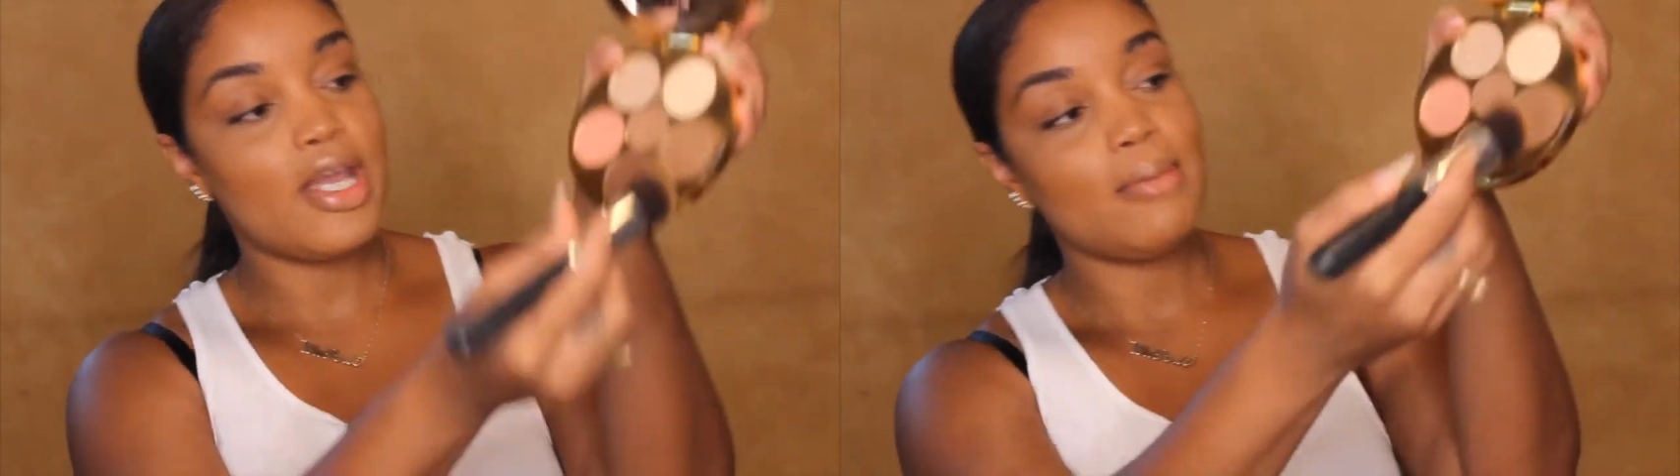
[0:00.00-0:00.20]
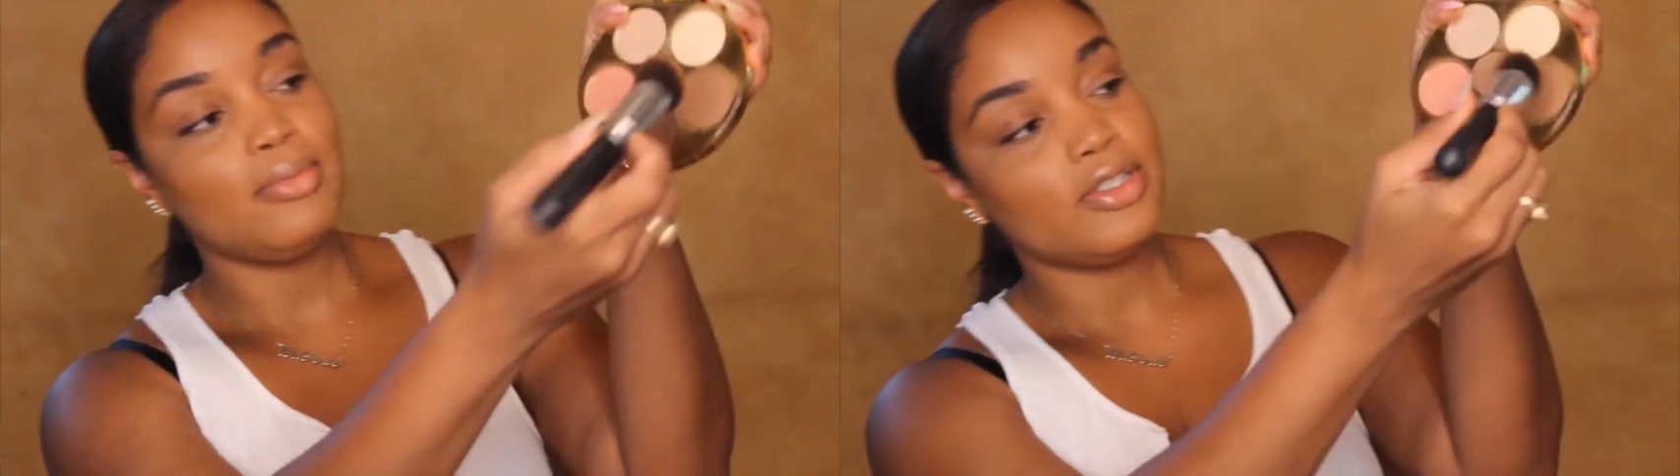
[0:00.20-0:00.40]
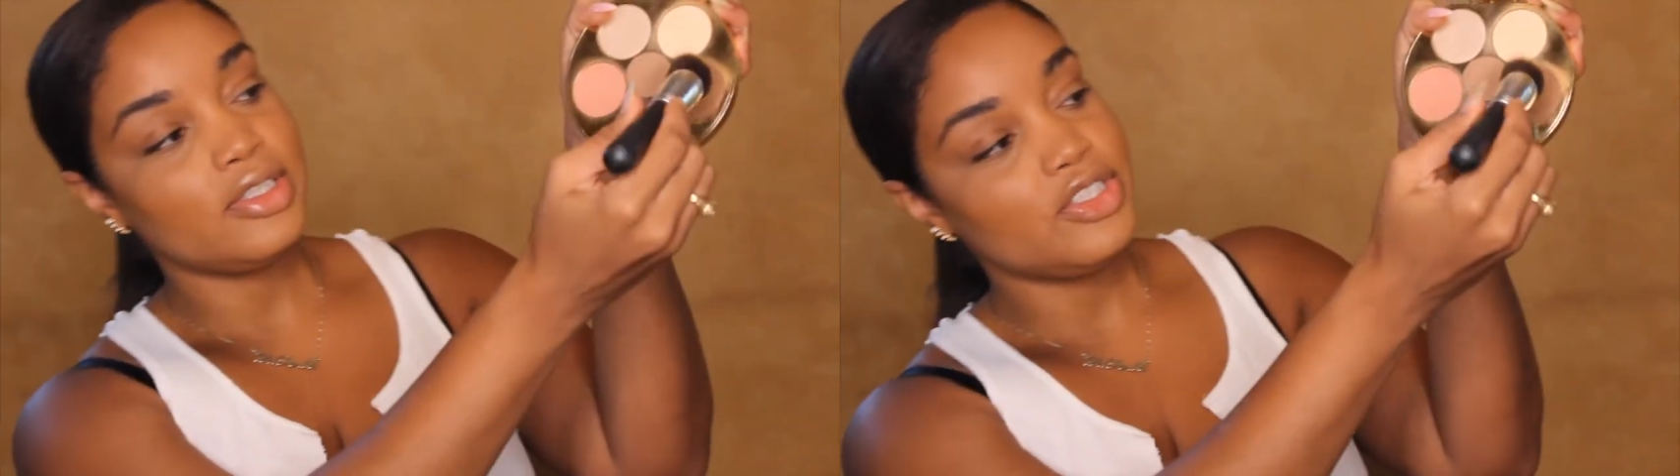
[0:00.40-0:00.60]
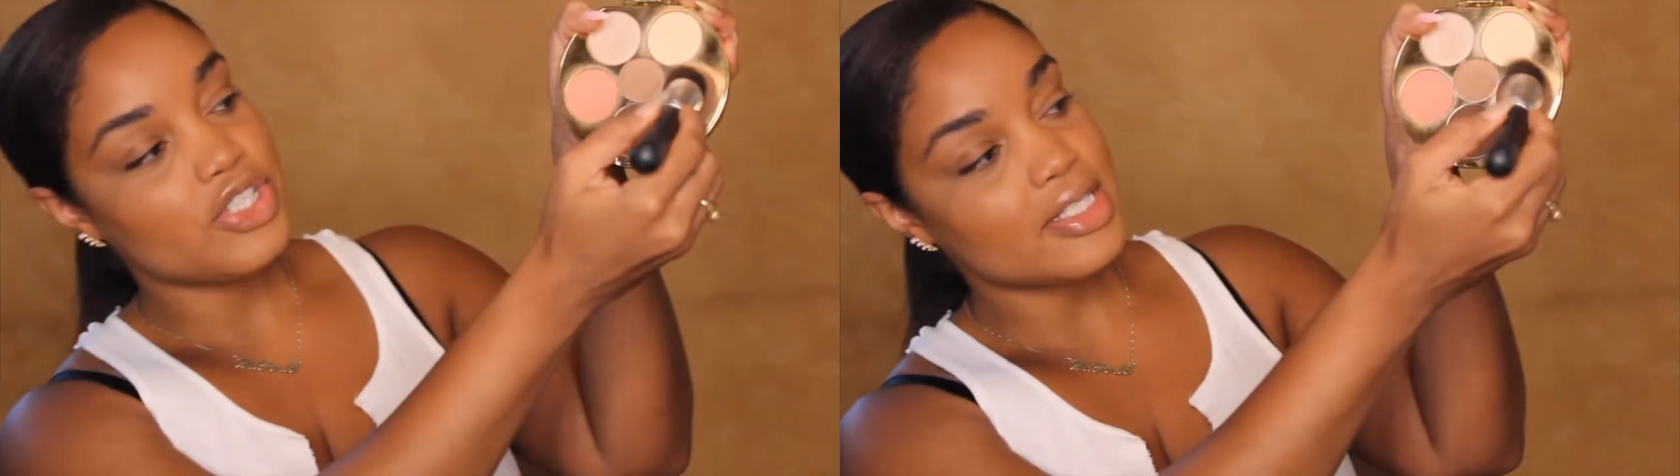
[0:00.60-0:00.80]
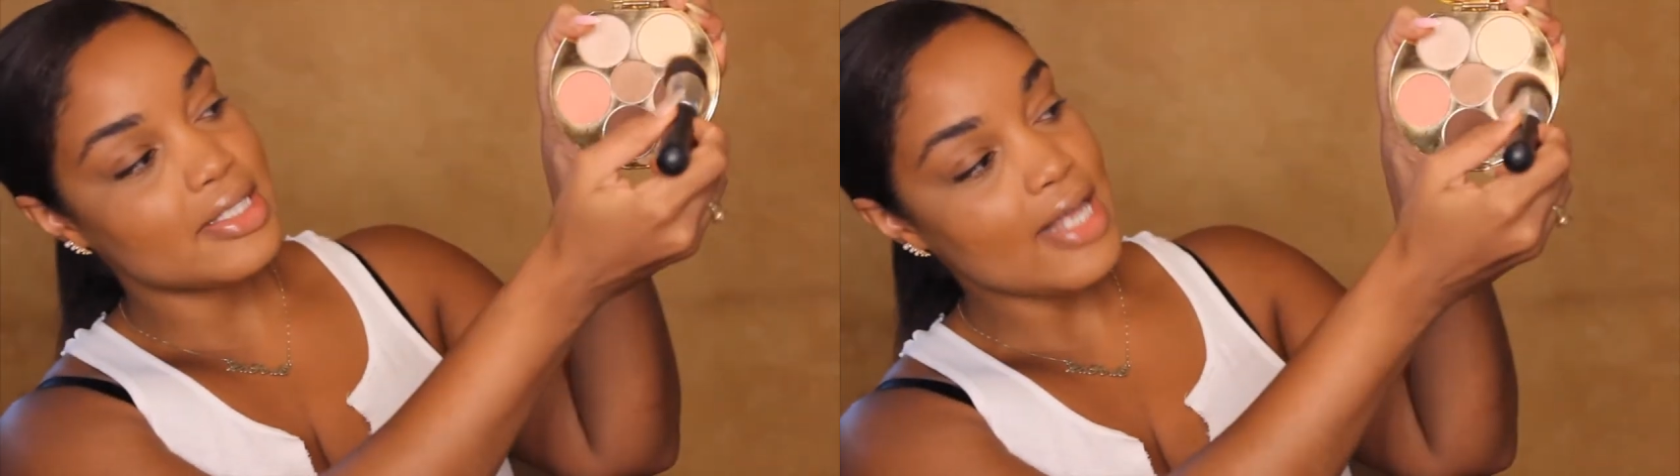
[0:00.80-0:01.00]
I'm literally
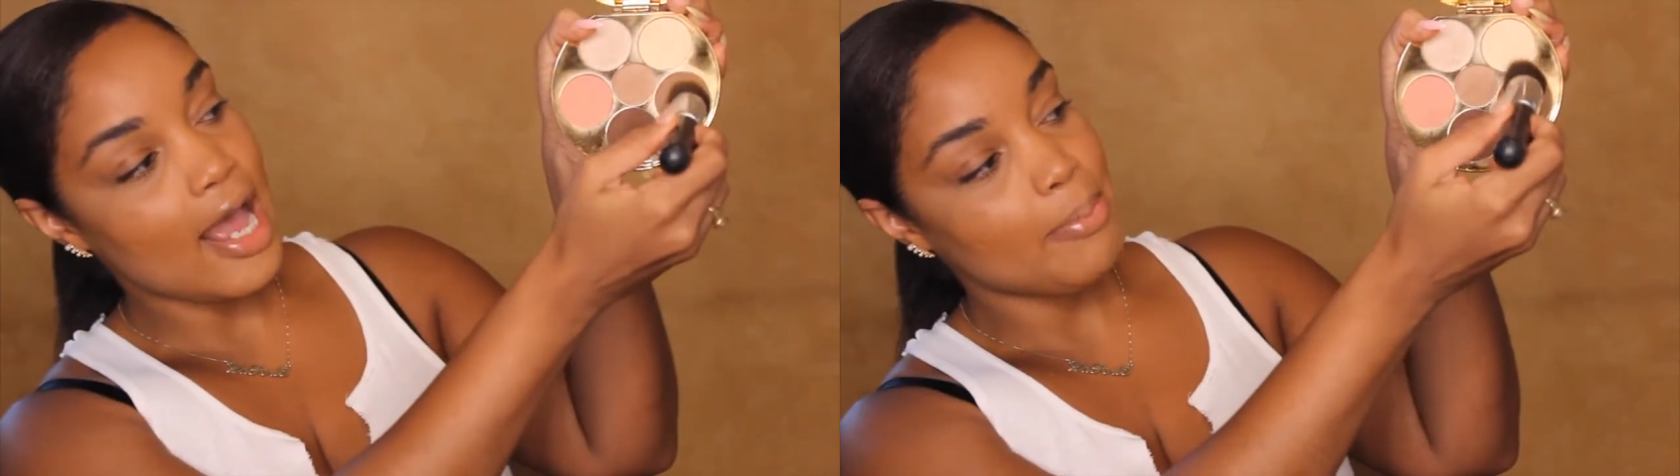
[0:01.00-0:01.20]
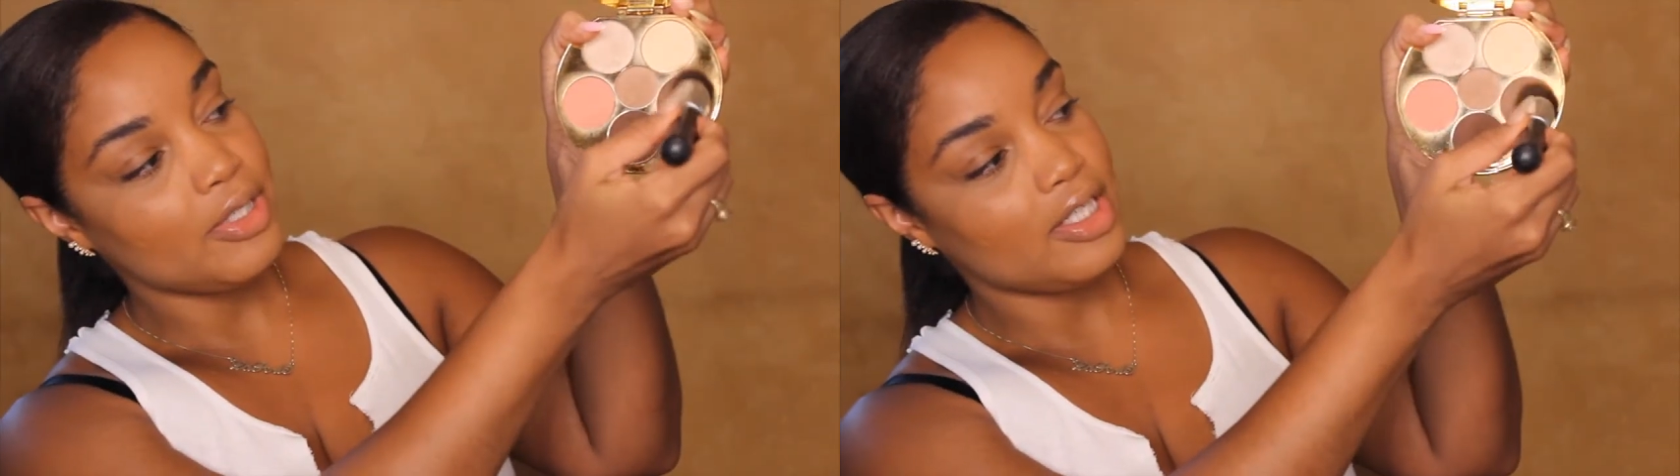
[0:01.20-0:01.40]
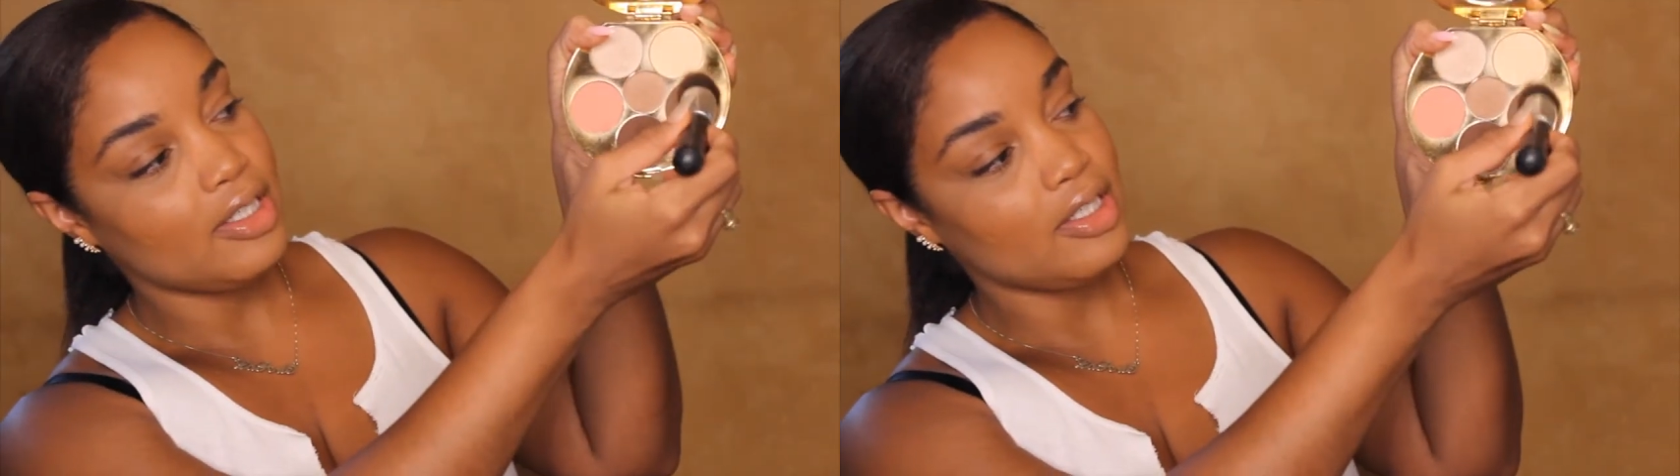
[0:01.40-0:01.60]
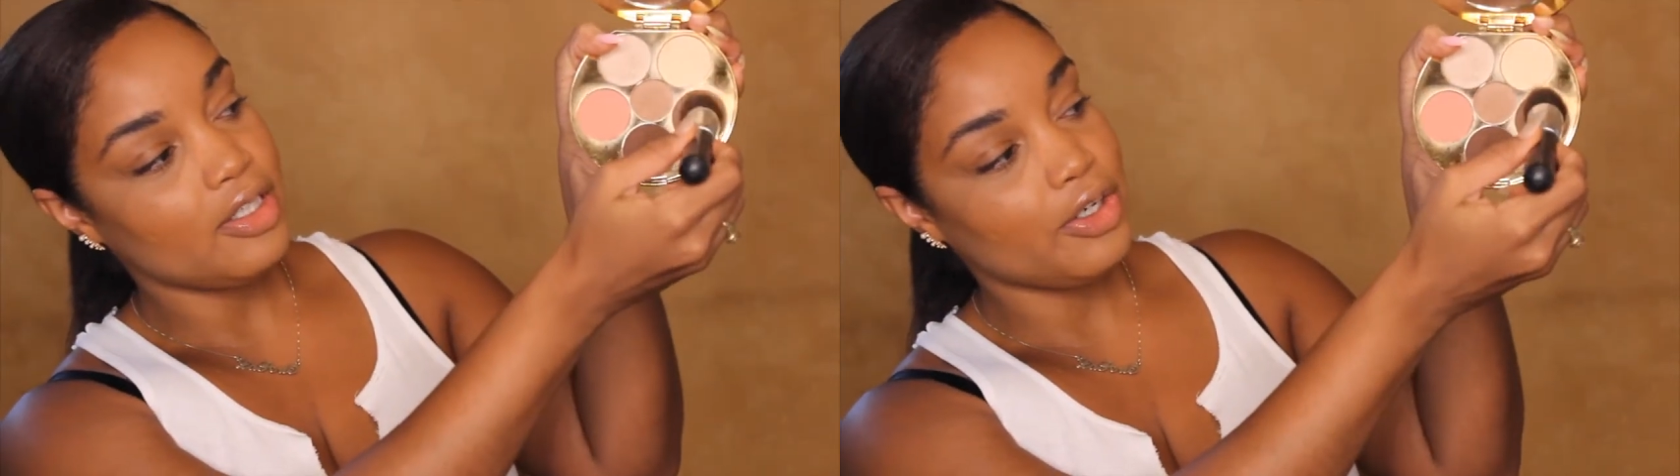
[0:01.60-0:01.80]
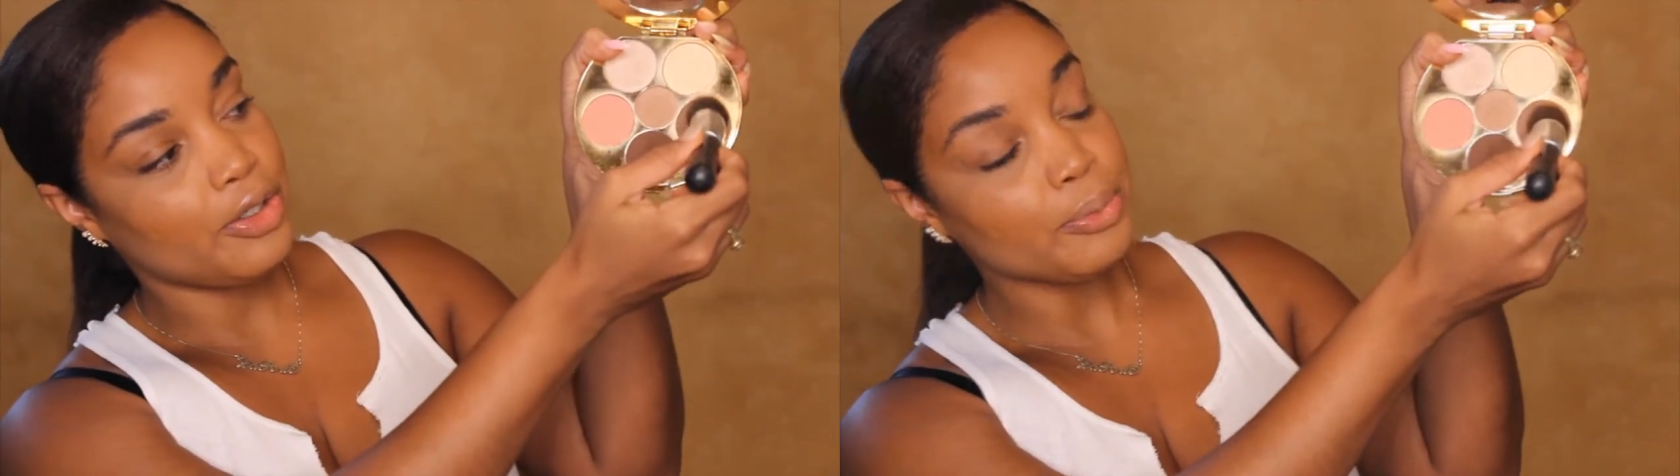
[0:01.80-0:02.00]
just tapping it in
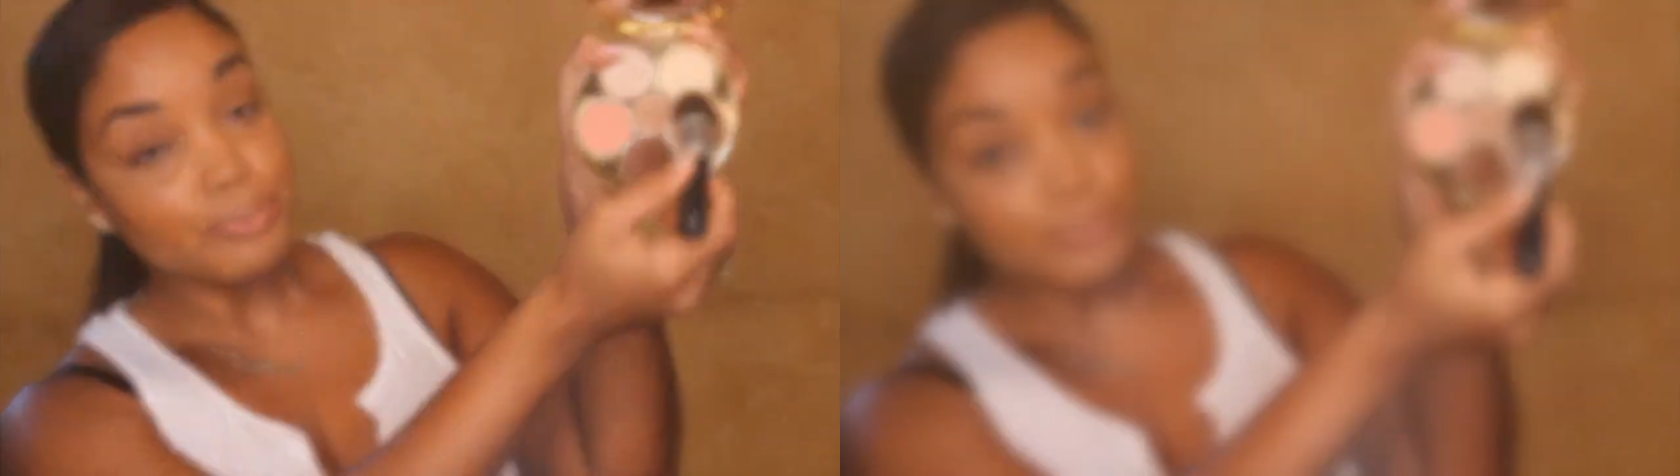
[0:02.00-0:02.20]
here.